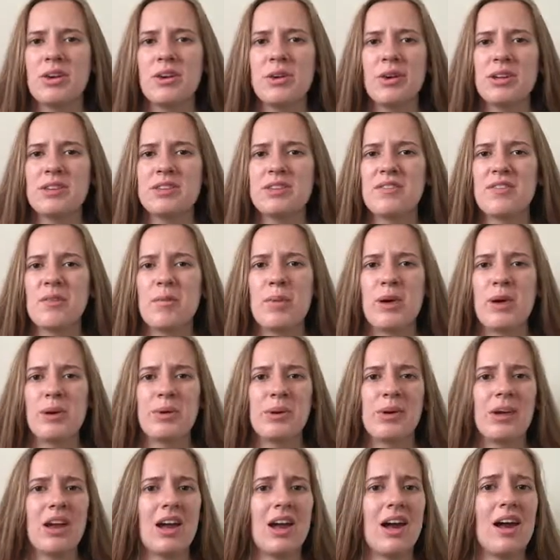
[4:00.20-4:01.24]
aggressive
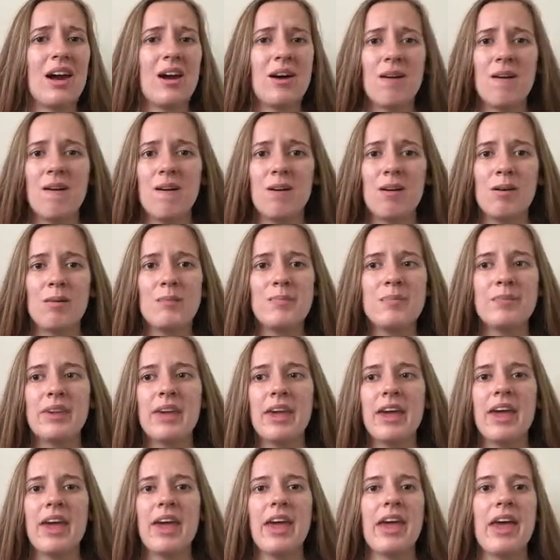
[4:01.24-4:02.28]
about it at all.
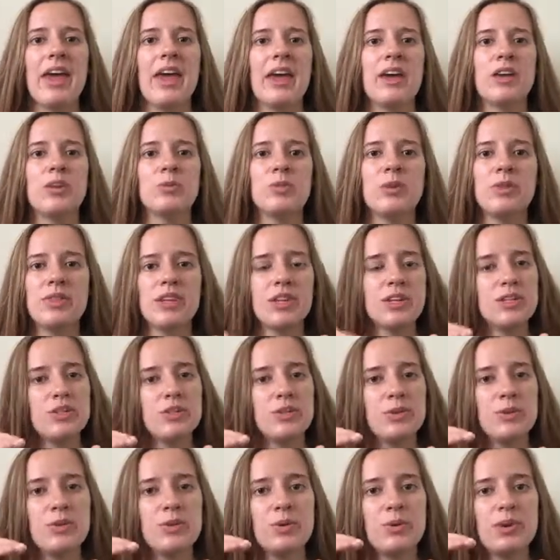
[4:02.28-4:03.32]
And what they
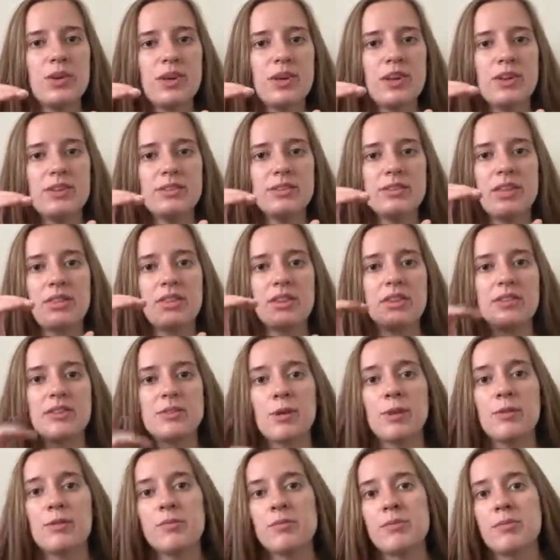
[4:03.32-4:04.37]
do is that they
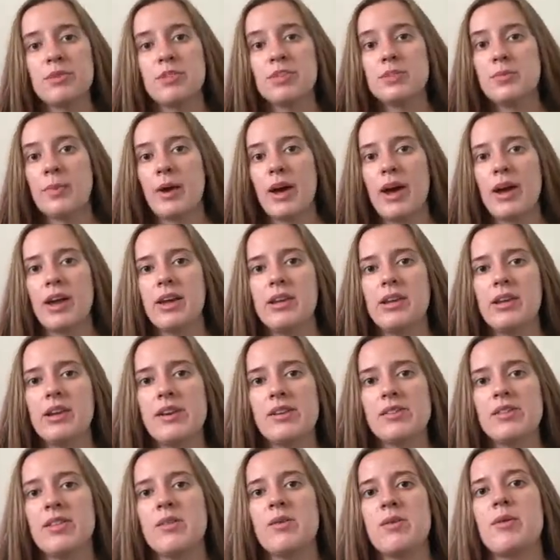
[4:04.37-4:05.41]
start from the spine
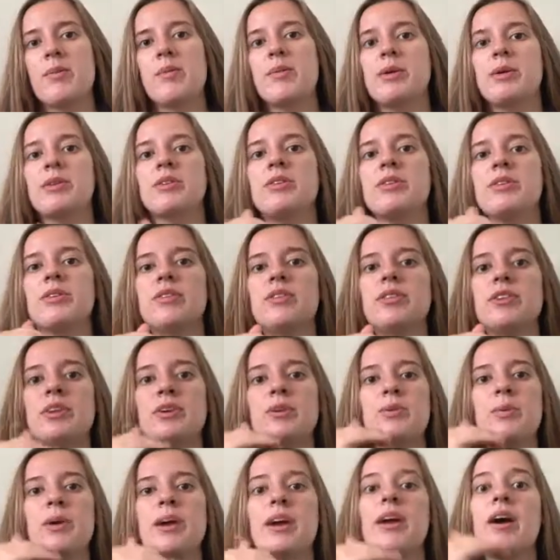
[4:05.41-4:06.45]
and they build
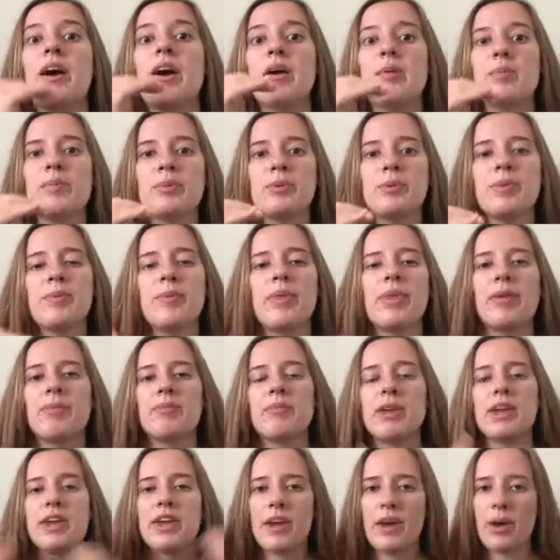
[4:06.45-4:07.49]
their way up,
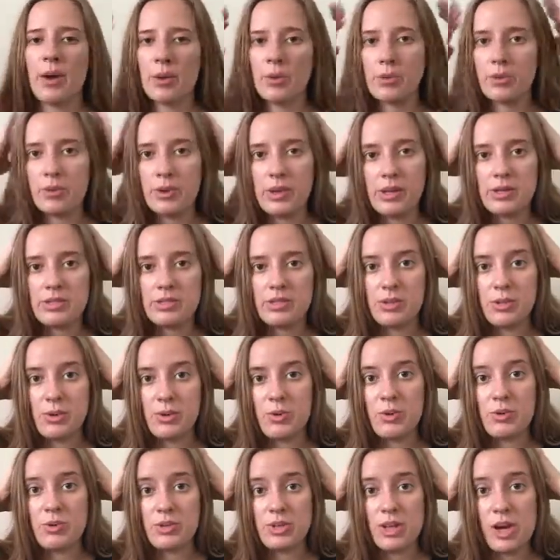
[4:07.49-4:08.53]
making all the way
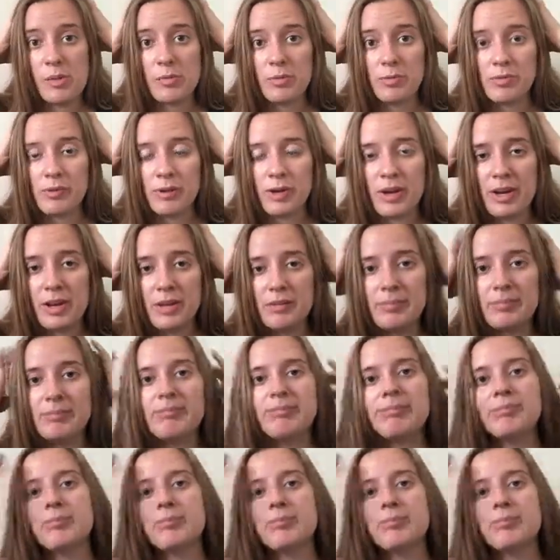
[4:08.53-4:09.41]
to the top of your head.